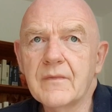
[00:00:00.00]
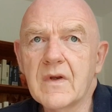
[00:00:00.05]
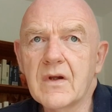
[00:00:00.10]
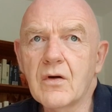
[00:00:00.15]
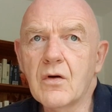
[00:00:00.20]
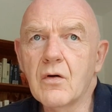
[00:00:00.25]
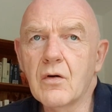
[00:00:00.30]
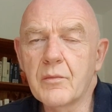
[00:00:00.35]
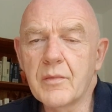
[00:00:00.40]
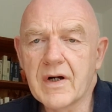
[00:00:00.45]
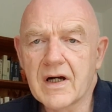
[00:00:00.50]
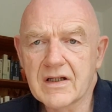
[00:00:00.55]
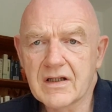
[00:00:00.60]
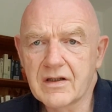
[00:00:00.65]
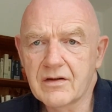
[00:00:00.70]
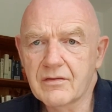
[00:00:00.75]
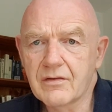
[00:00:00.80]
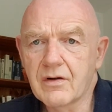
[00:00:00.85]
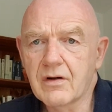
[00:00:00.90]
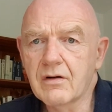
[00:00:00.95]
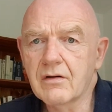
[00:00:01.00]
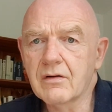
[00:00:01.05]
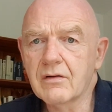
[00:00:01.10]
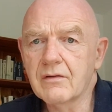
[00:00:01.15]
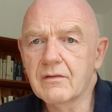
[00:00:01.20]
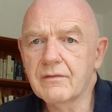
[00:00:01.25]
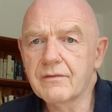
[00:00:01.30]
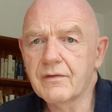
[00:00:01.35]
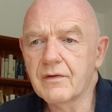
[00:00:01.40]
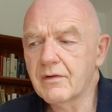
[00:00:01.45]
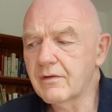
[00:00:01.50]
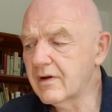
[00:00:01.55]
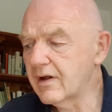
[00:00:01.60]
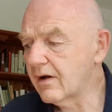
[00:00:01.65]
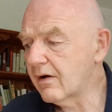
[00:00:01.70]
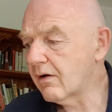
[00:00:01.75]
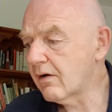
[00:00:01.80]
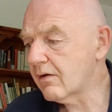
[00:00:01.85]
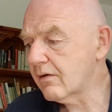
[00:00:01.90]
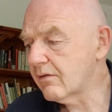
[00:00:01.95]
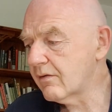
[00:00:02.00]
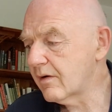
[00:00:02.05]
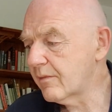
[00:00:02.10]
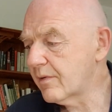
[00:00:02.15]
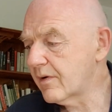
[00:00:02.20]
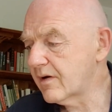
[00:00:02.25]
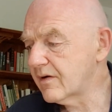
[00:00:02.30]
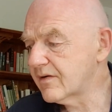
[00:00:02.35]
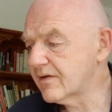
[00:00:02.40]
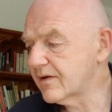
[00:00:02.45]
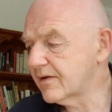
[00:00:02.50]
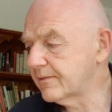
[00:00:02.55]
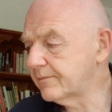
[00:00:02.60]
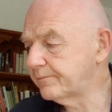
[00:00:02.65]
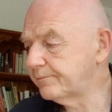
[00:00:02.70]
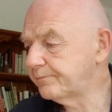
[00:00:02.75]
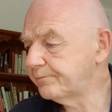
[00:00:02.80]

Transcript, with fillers: go badly wrong for the ordinary person